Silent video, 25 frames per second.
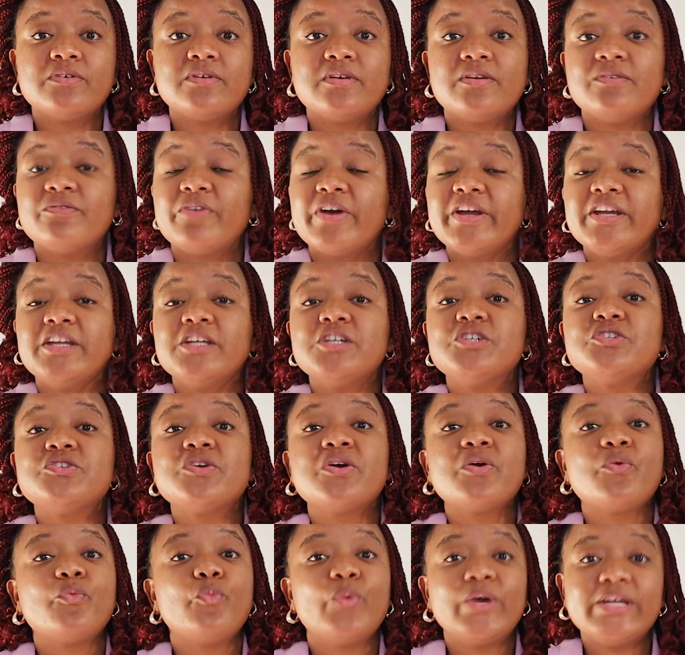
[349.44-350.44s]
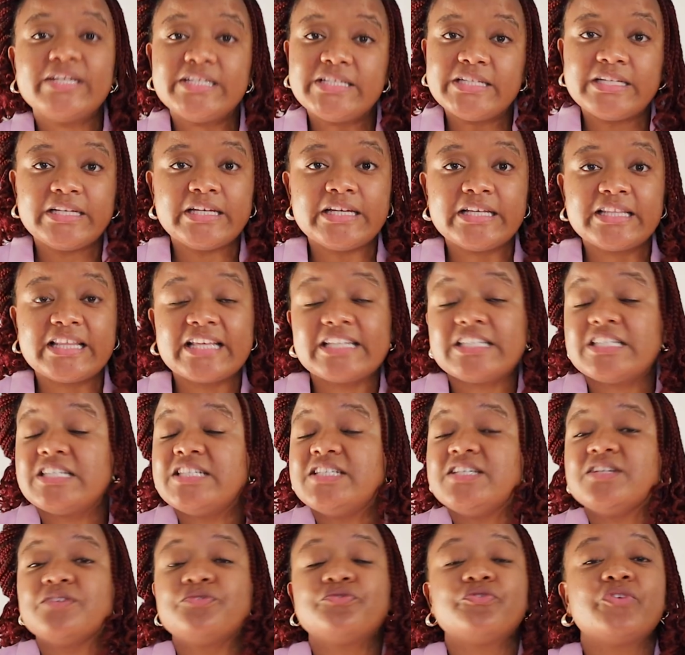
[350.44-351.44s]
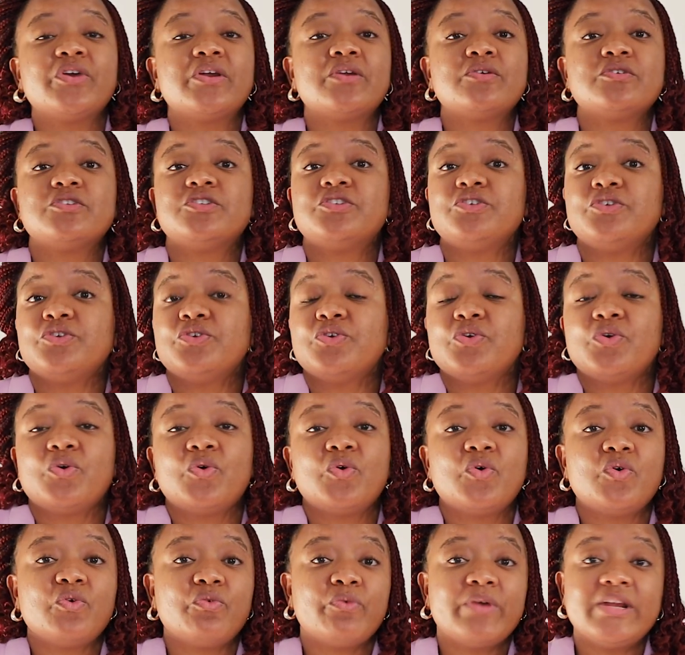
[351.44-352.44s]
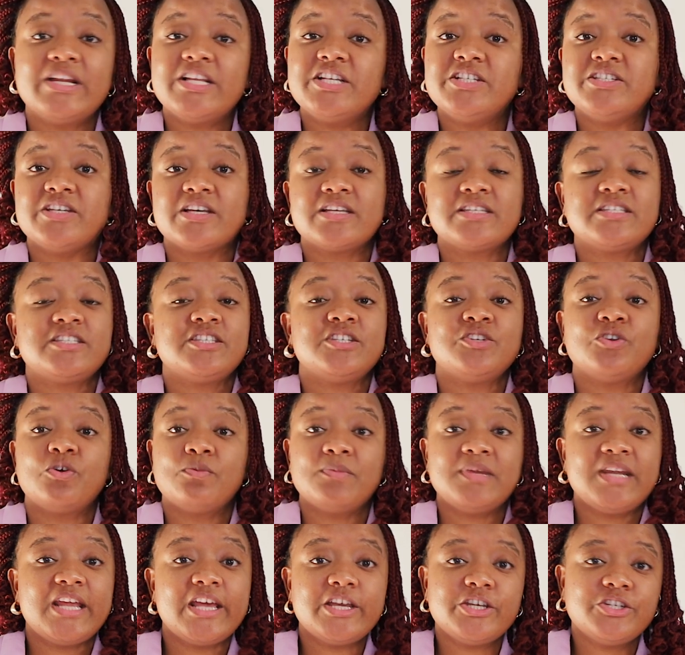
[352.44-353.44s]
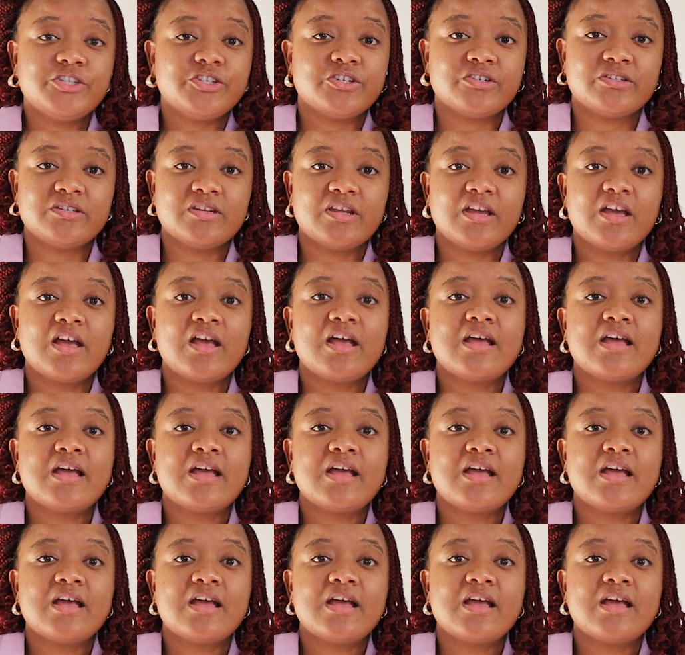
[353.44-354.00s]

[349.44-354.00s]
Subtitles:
invited to a wedding that's different to your religious denomination.